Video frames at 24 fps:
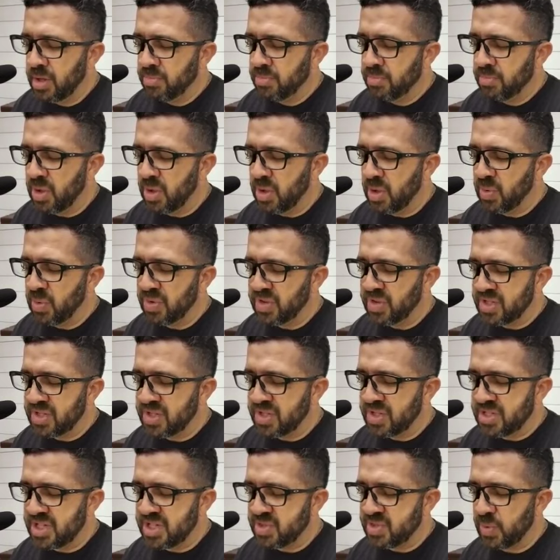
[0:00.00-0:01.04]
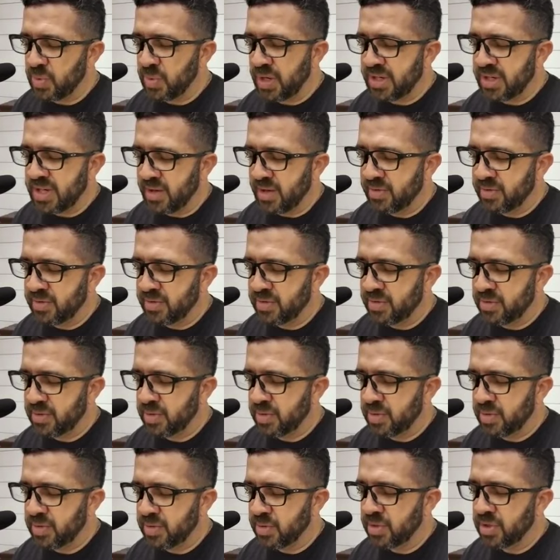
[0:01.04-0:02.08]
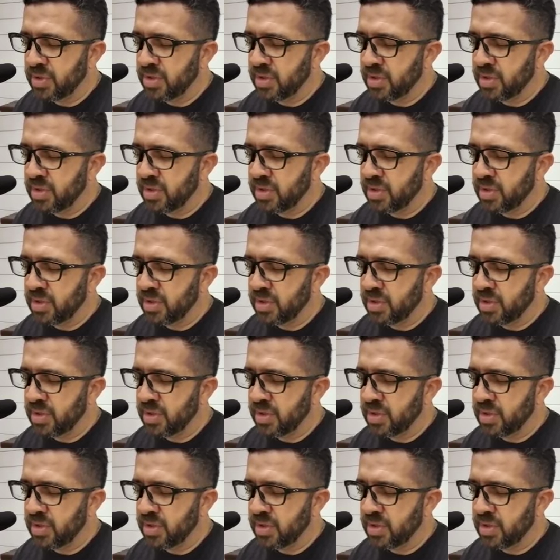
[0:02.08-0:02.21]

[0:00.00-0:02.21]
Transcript: Be with us as we wind down, Lord.